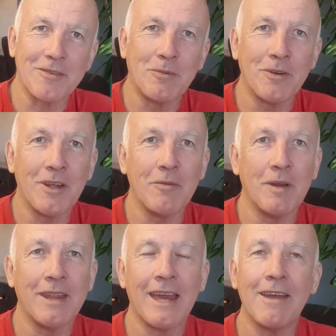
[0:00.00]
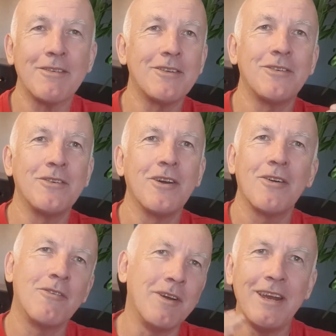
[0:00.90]
morning where they're having to
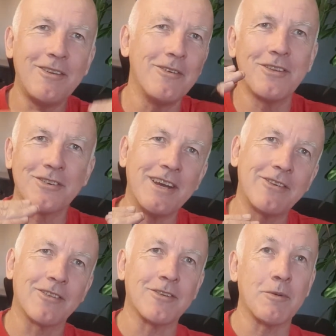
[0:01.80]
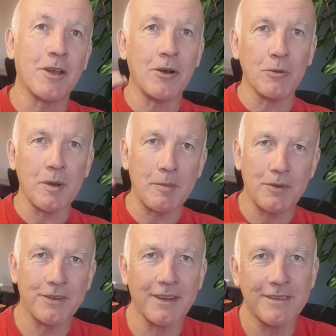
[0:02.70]
redo the schedule, so we go all the way up
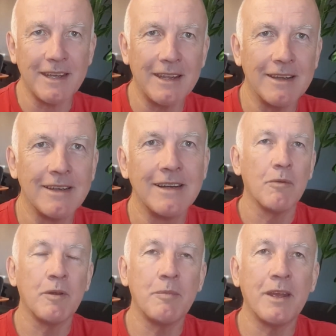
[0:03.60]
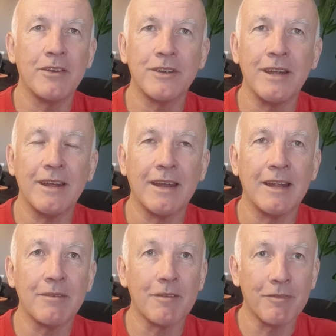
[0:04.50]
to 16. We're being shed at
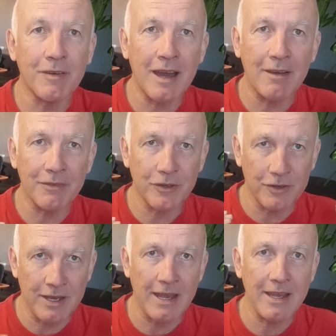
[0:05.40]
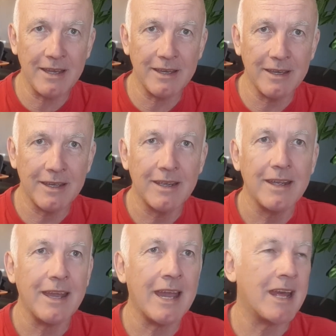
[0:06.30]
level 5 today,
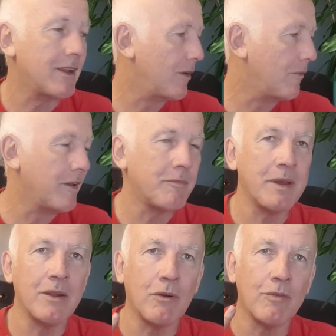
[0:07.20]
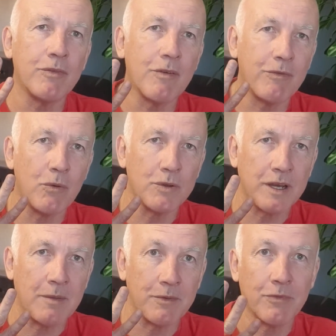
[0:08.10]
and we've been off 4
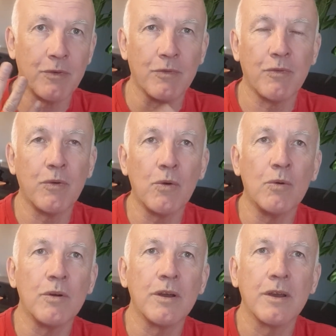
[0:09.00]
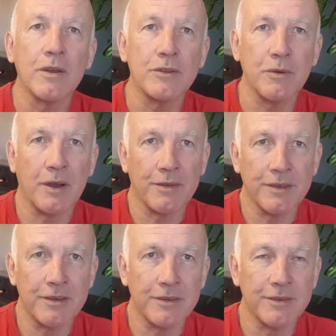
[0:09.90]
times for 4 two-hour
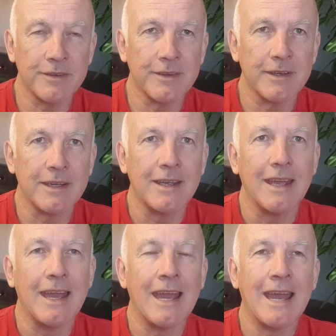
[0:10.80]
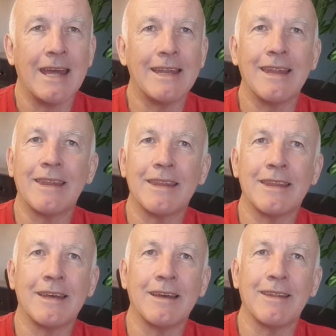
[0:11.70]
sessions. And
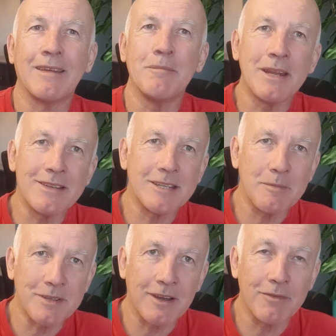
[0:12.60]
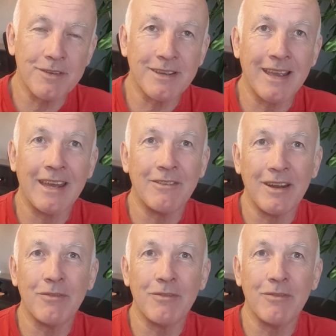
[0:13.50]
the minister himself is saying get ready